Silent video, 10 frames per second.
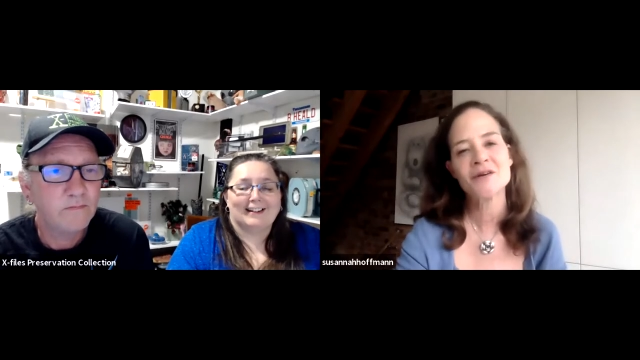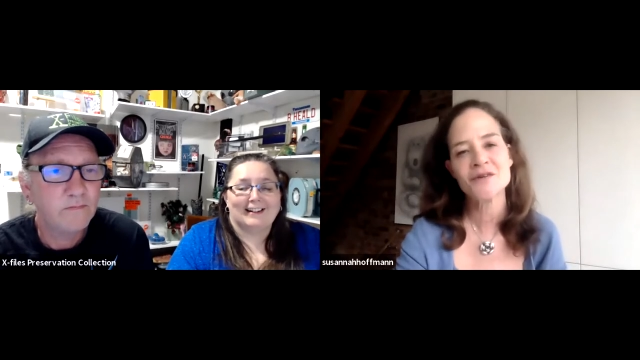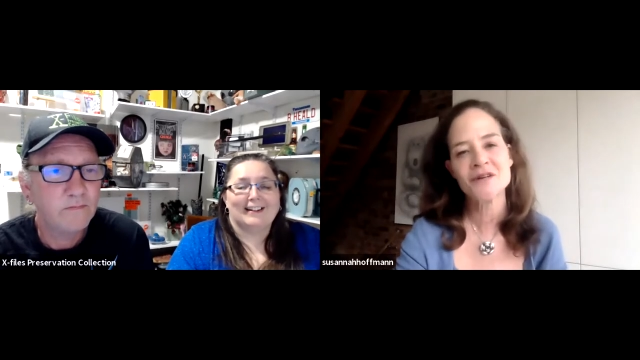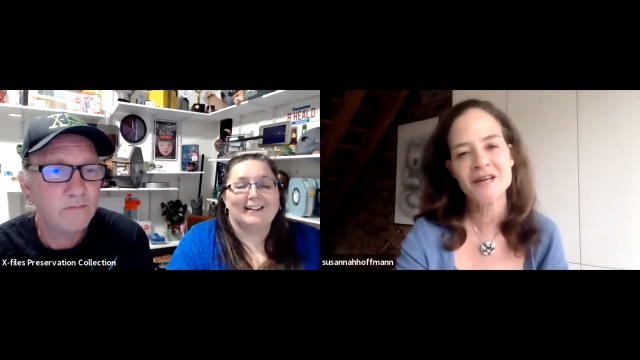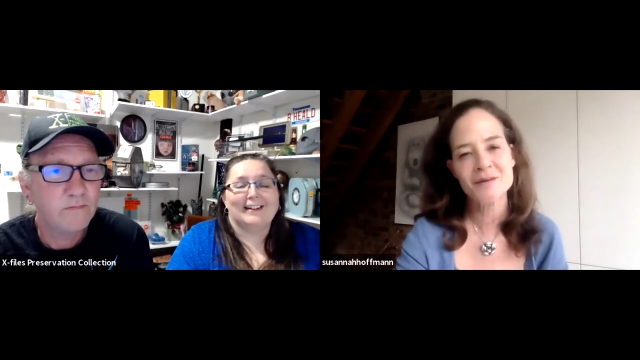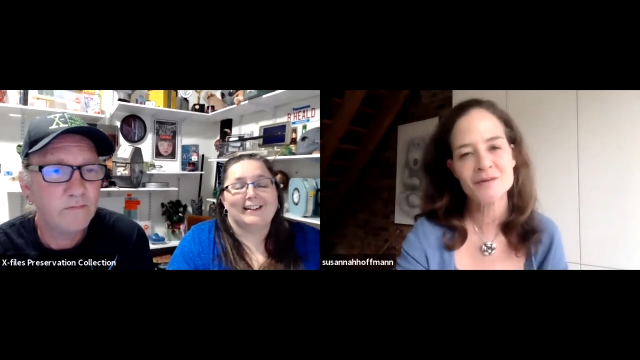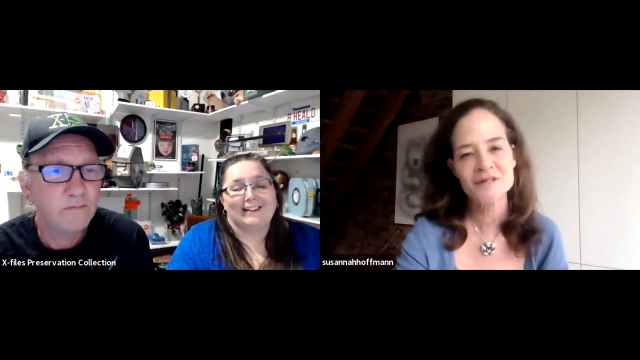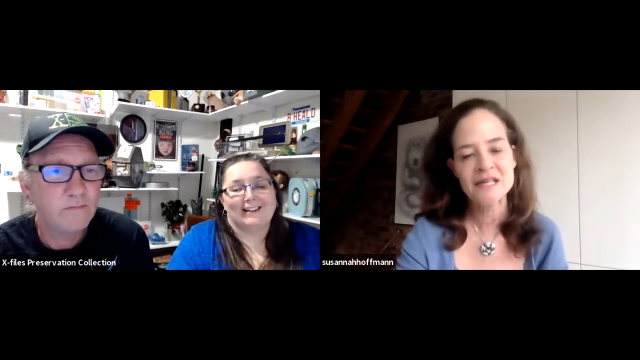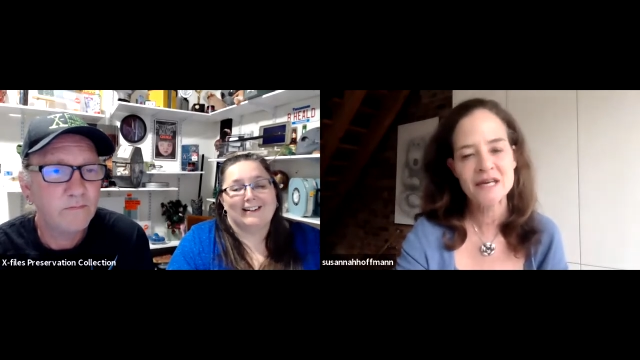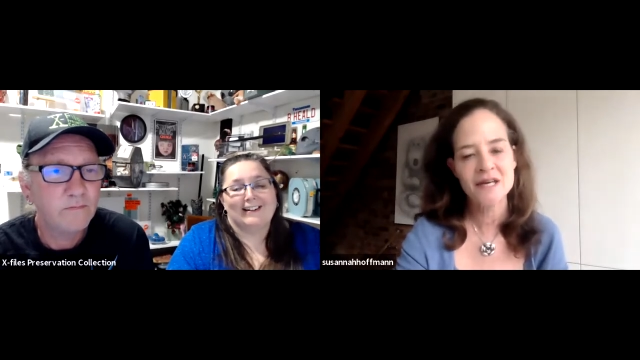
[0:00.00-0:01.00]
Speaker 1: of Green
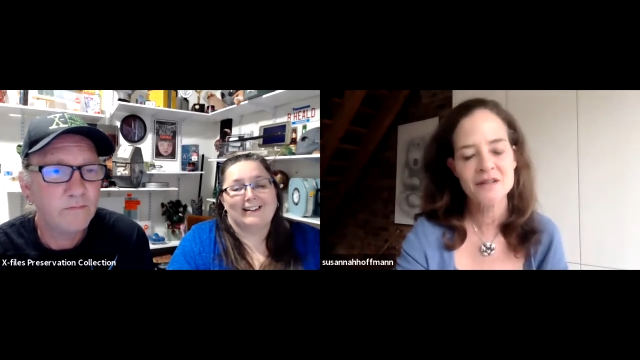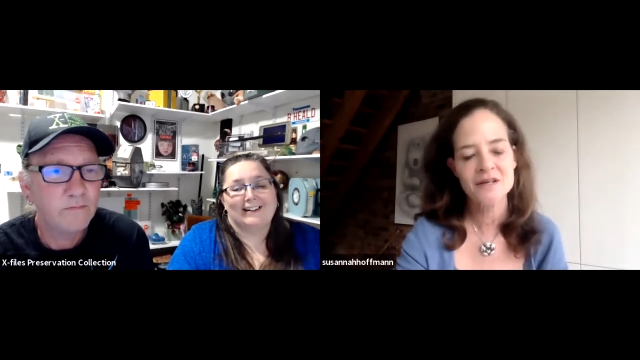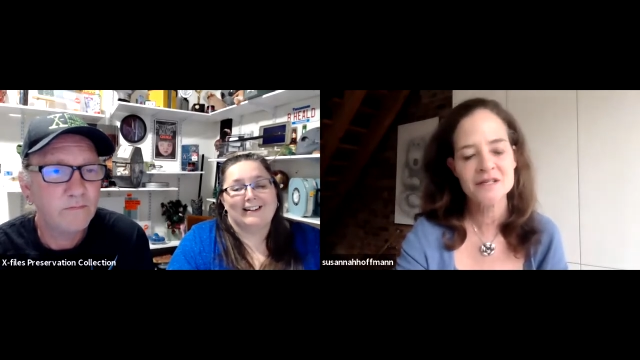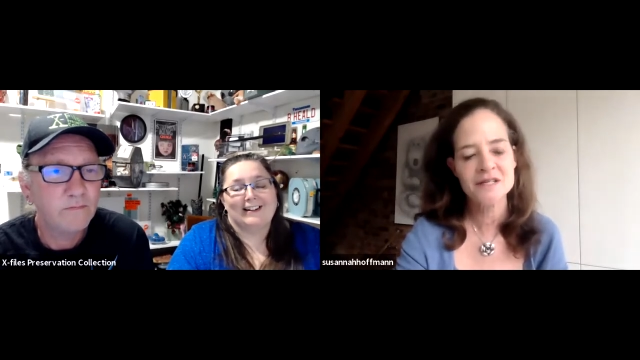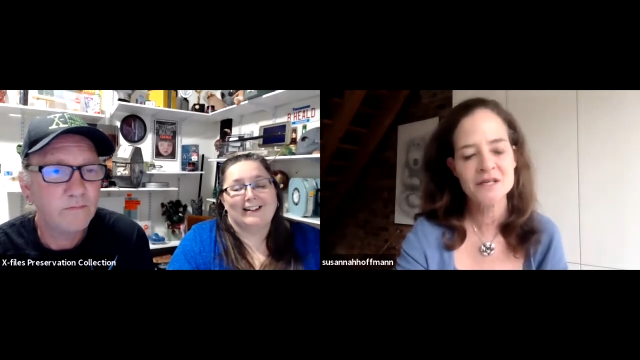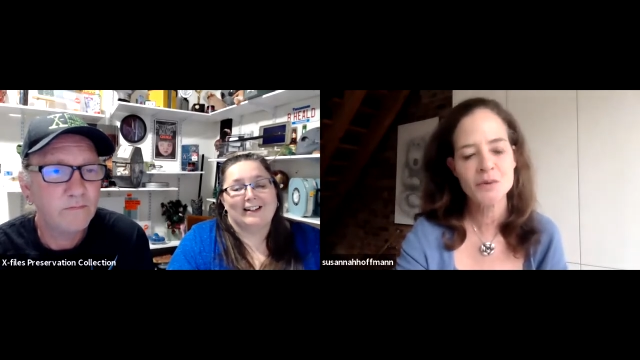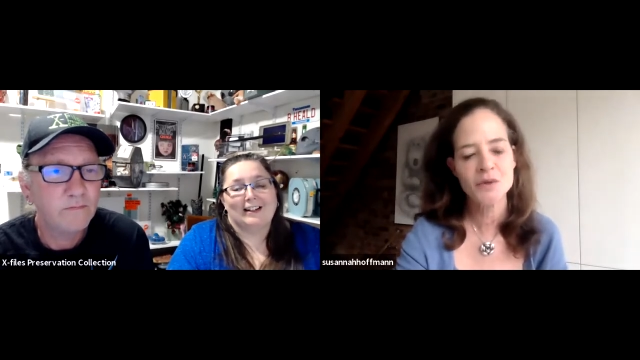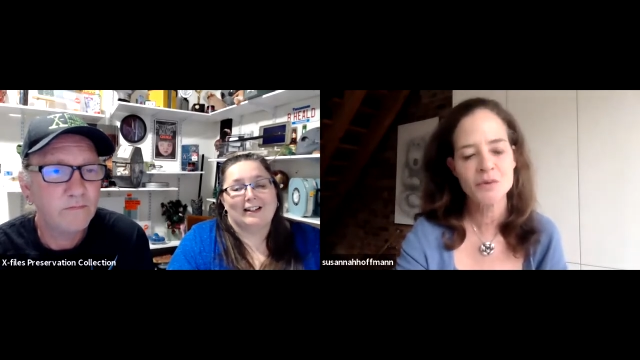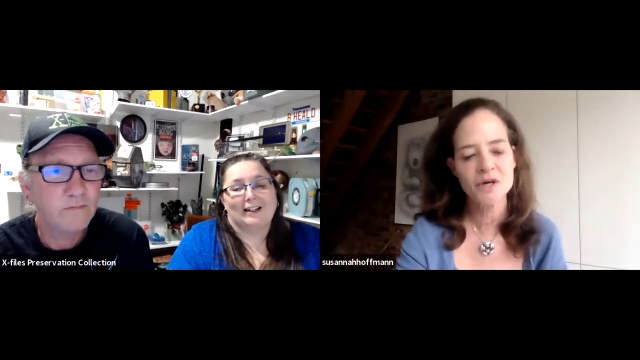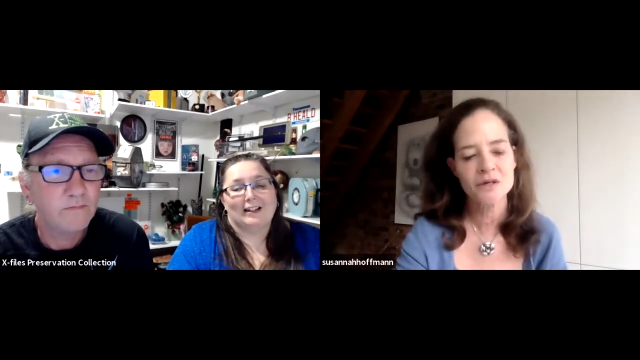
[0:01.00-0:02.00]
Gables, like the
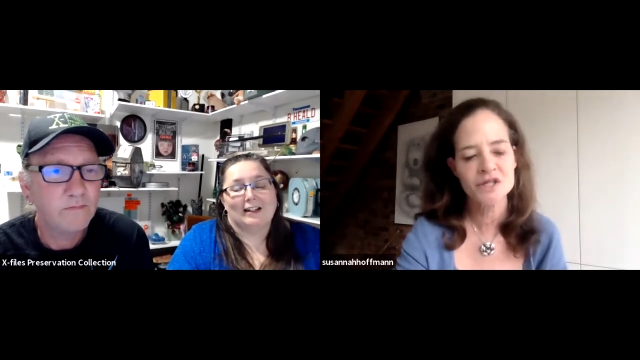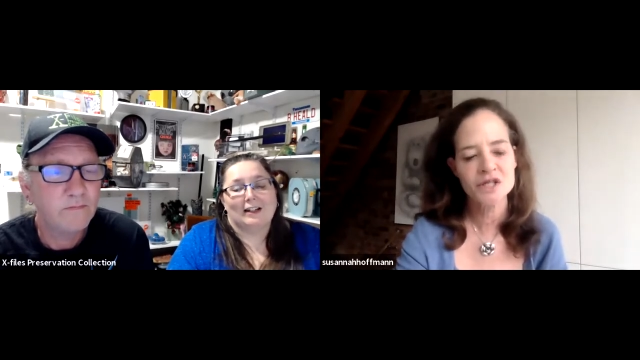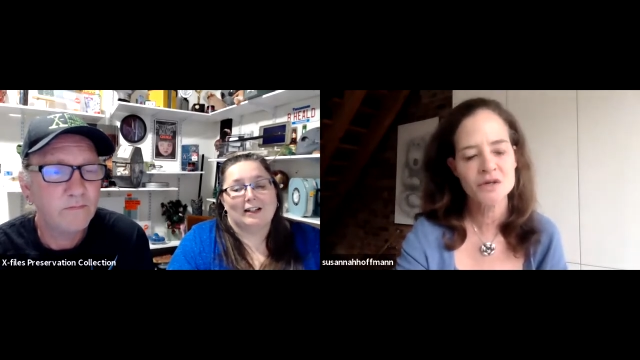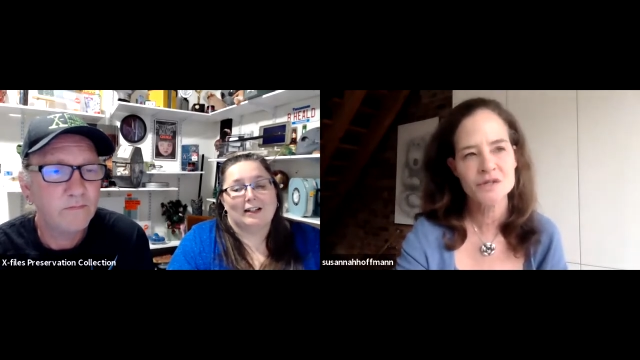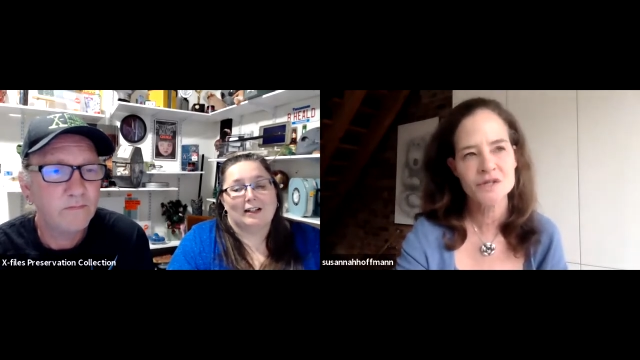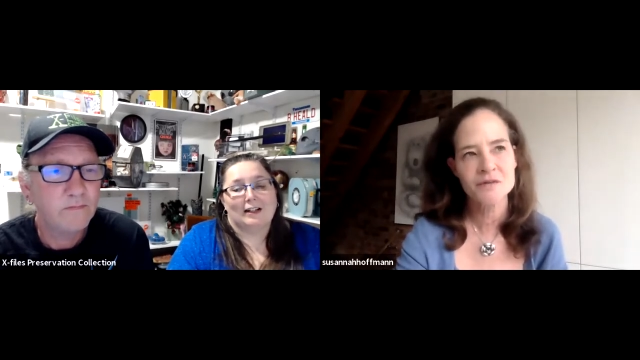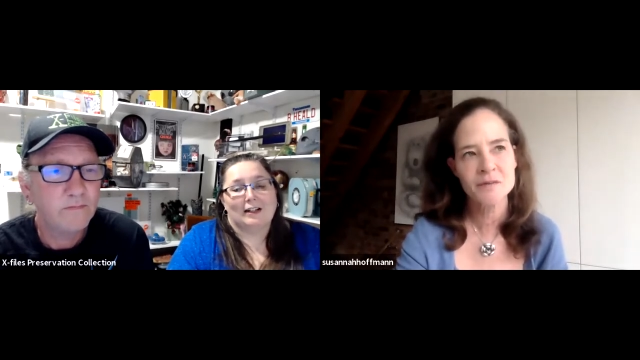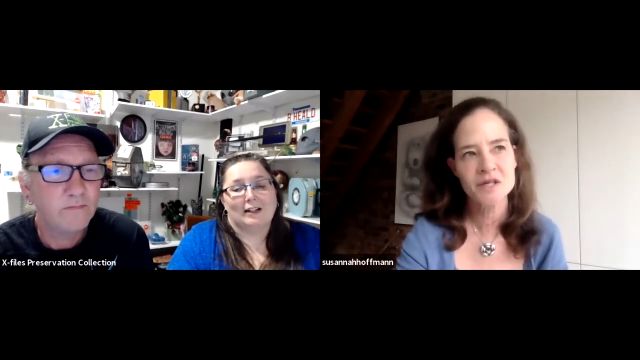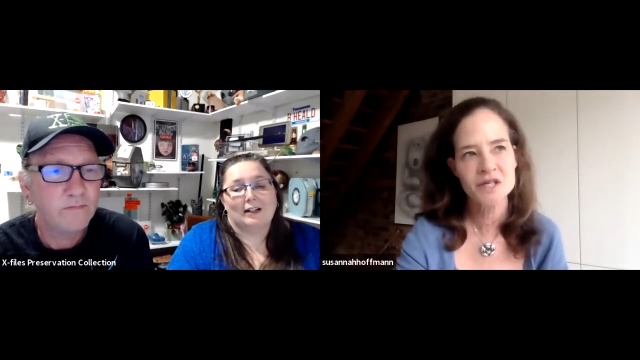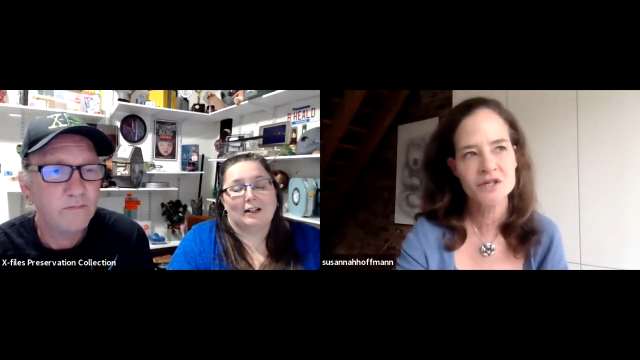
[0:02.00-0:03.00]
sequel where she goes
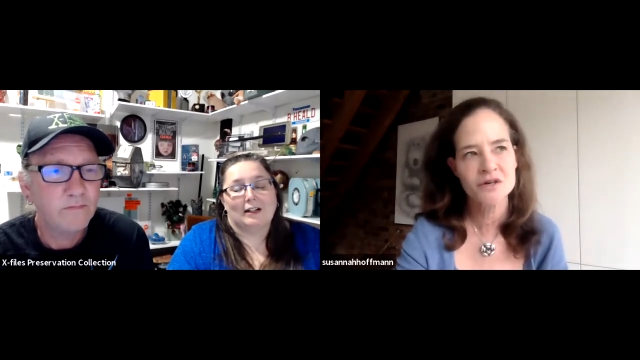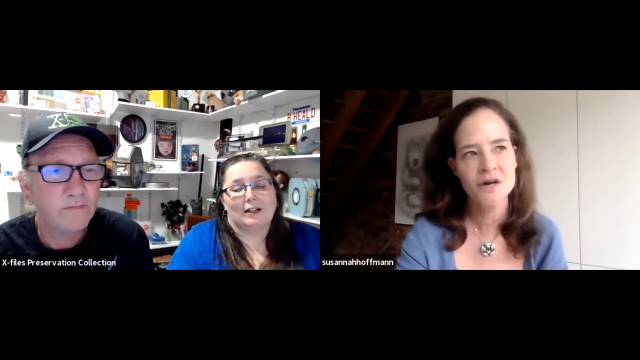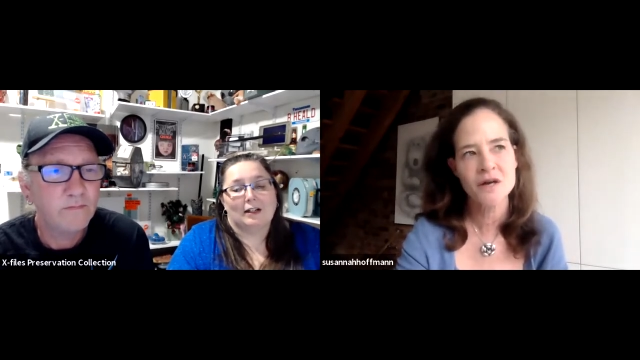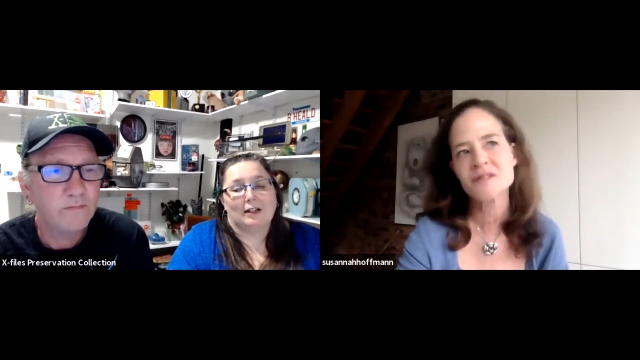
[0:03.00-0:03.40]
off to be a teacher, and I